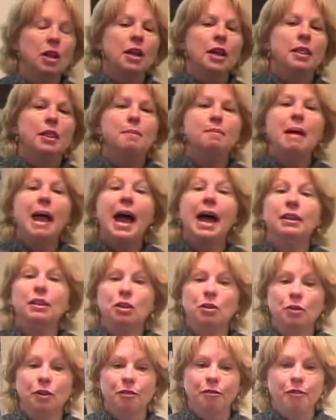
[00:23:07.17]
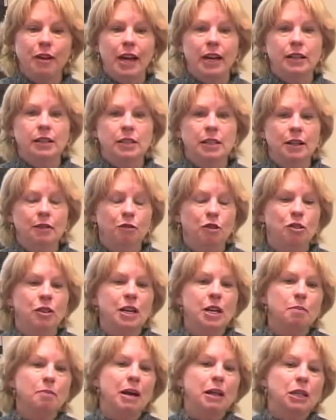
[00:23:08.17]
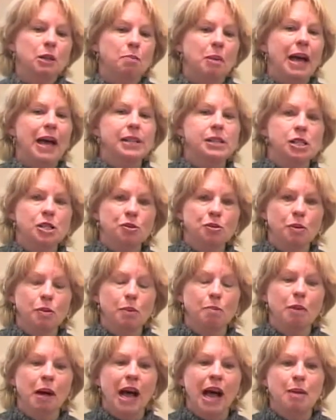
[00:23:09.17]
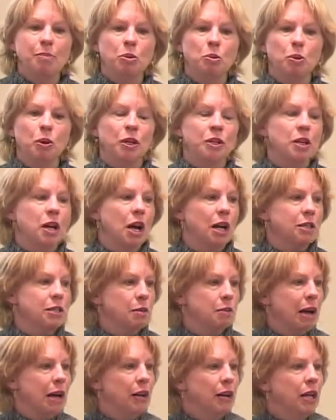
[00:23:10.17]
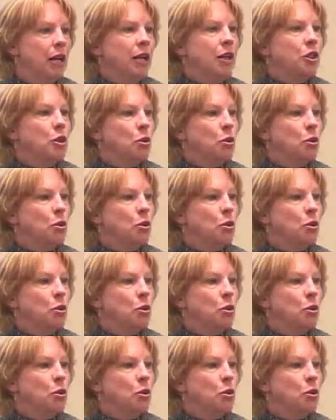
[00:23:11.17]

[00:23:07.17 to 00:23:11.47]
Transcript: the Matthew effect. And if you think about the passage from the Bible where it talks about the